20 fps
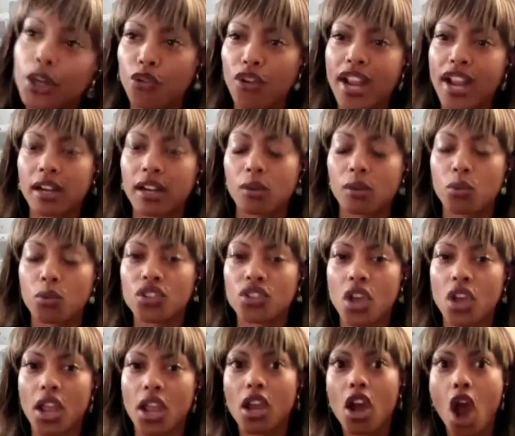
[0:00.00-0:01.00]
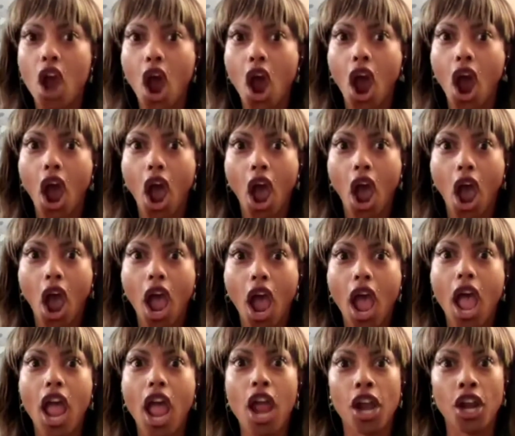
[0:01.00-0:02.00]
and read it and was like,
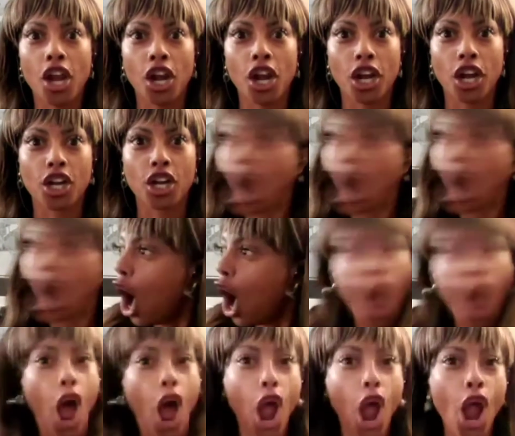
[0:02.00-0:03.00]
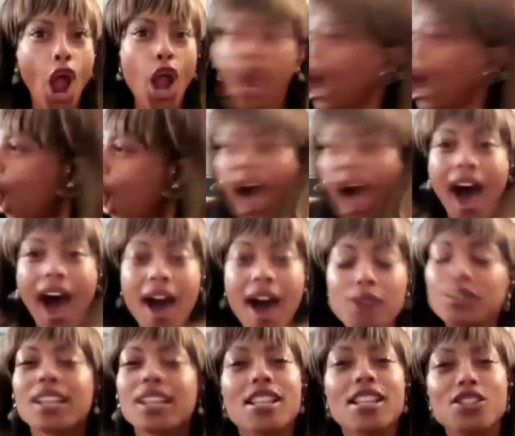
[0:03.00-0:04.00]
Erica. I
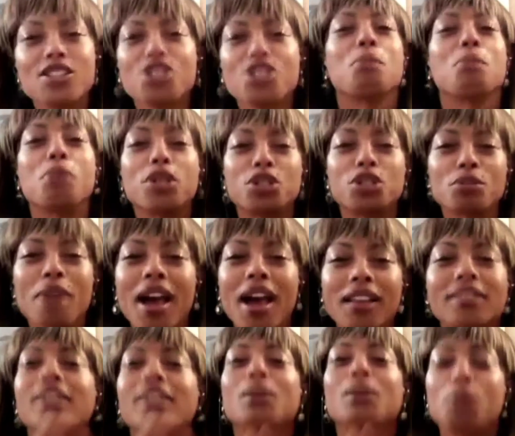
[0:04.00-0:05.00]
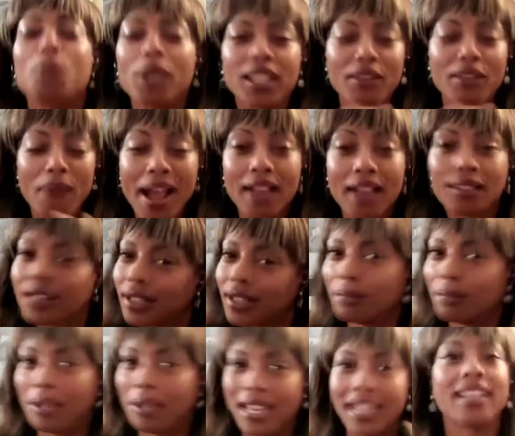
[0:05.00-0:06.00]
was like, look, put your mouth up, pick your mouth
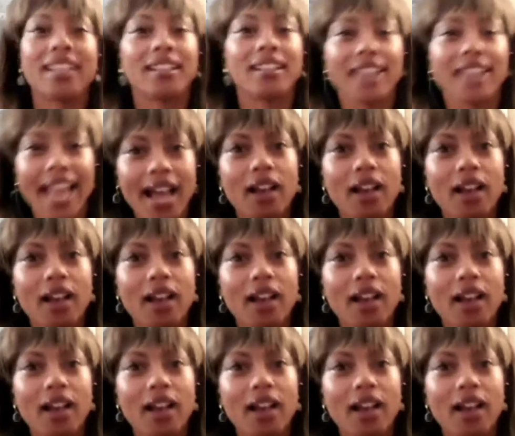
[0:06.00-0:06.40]
up. And